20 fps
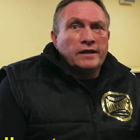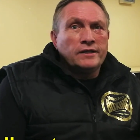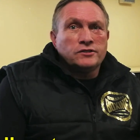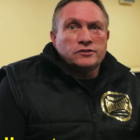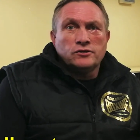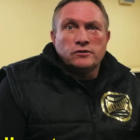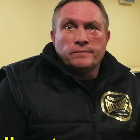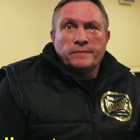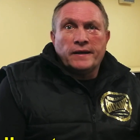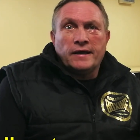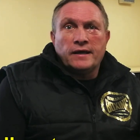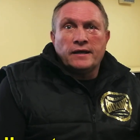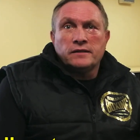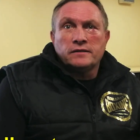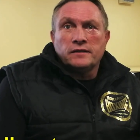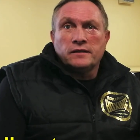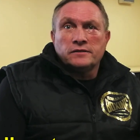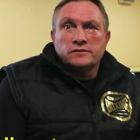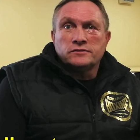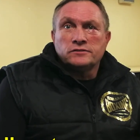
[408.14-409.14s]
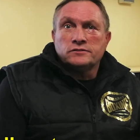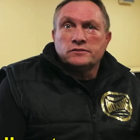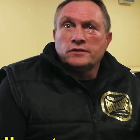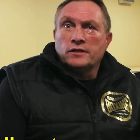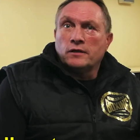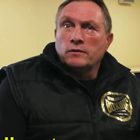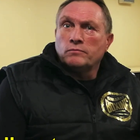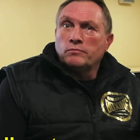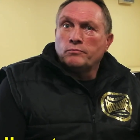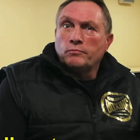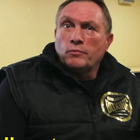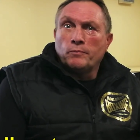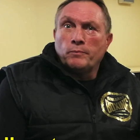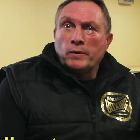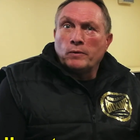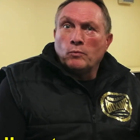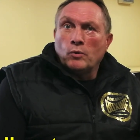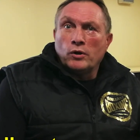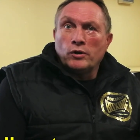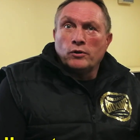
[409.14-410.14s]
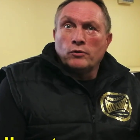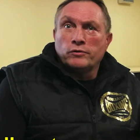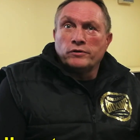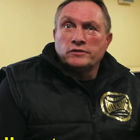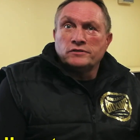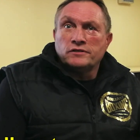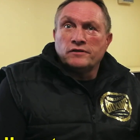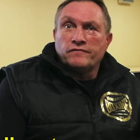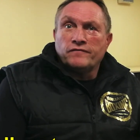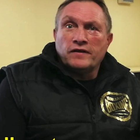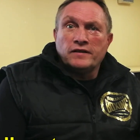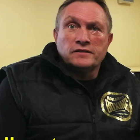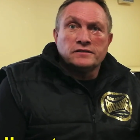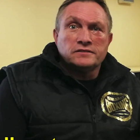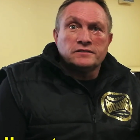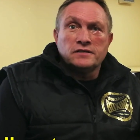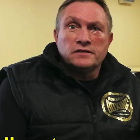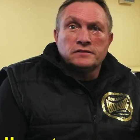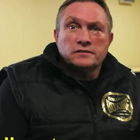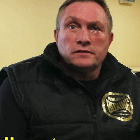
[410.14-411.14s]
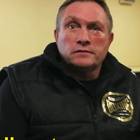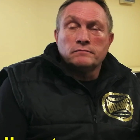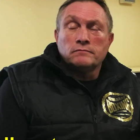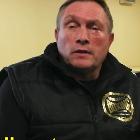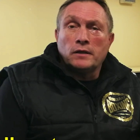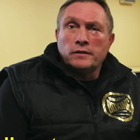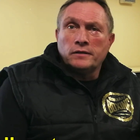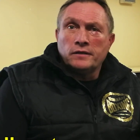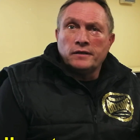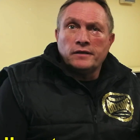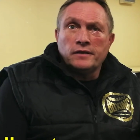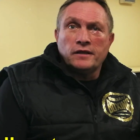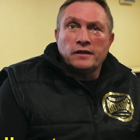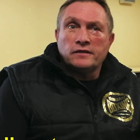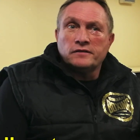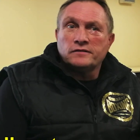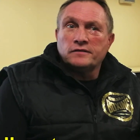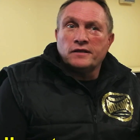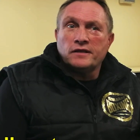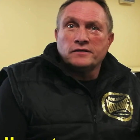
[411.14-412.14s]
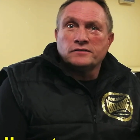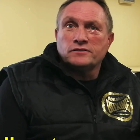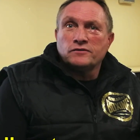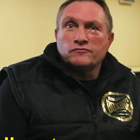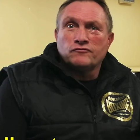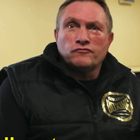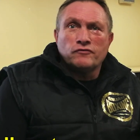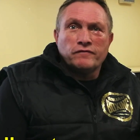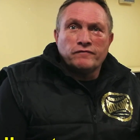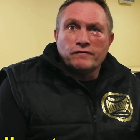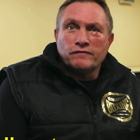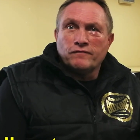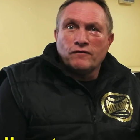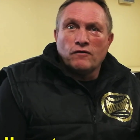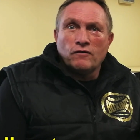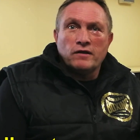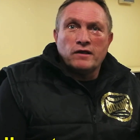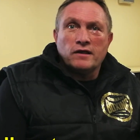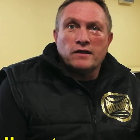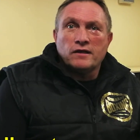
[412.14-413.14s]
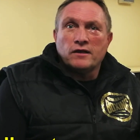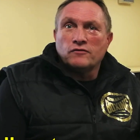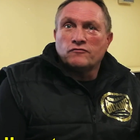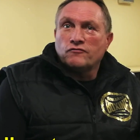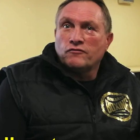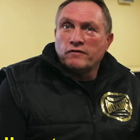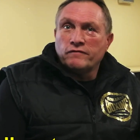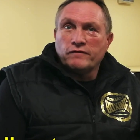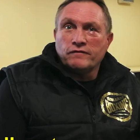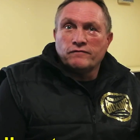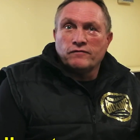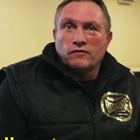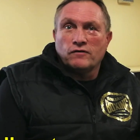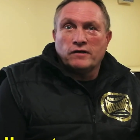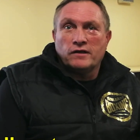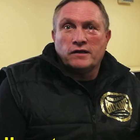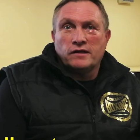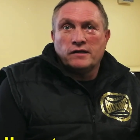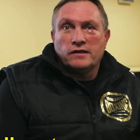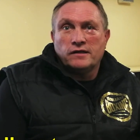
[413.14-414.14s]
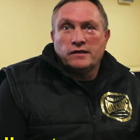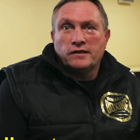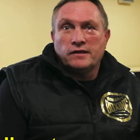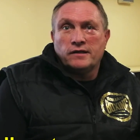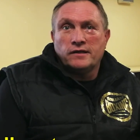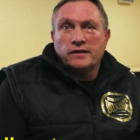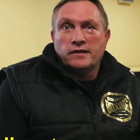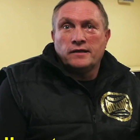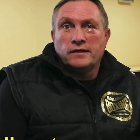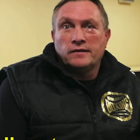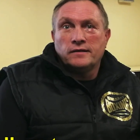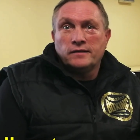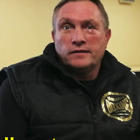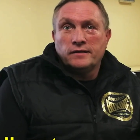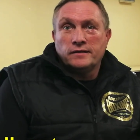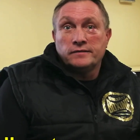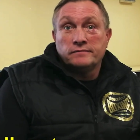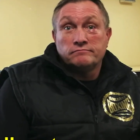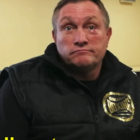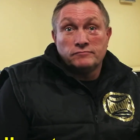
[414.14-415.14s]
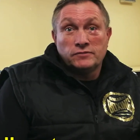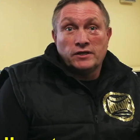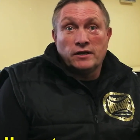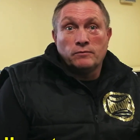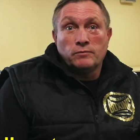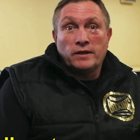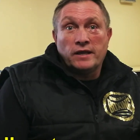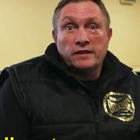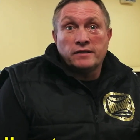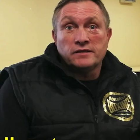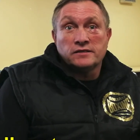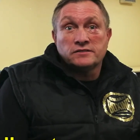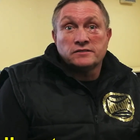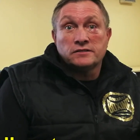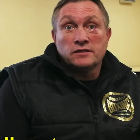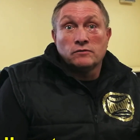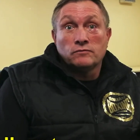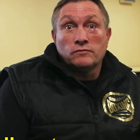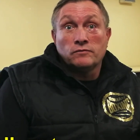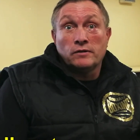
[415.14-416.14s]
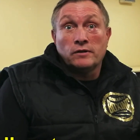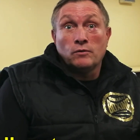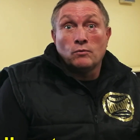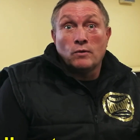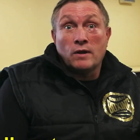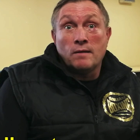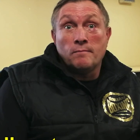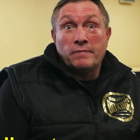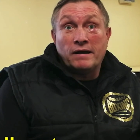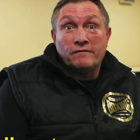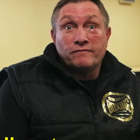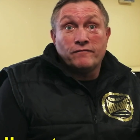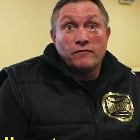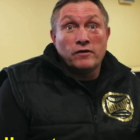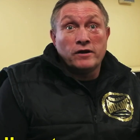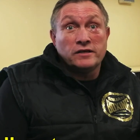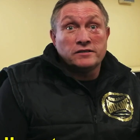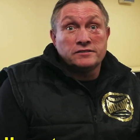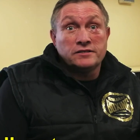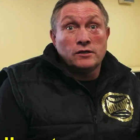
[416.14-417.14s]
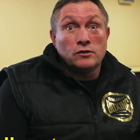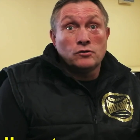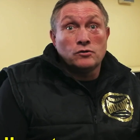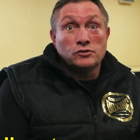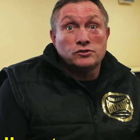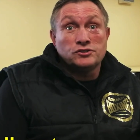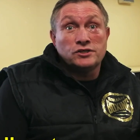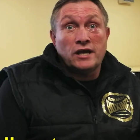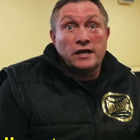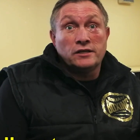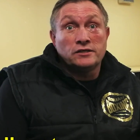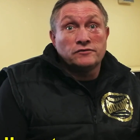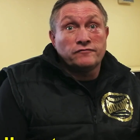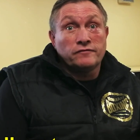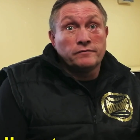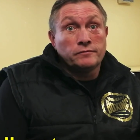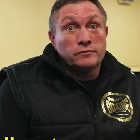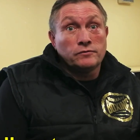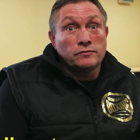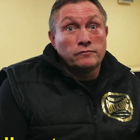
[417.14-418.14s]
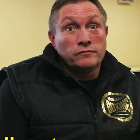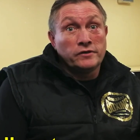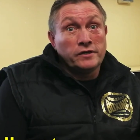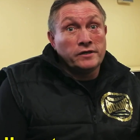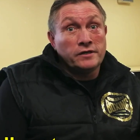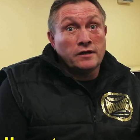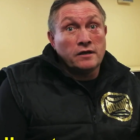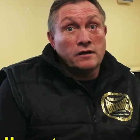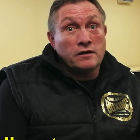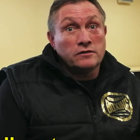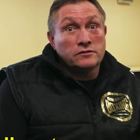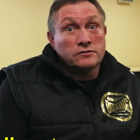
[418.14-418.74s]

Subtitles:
Not really too bad. It's, you know, we've been working on his defences and Nick's a terrific fighter. And, you know, we get this little comeback fight. It's still a good challenge from Dorian Dutch.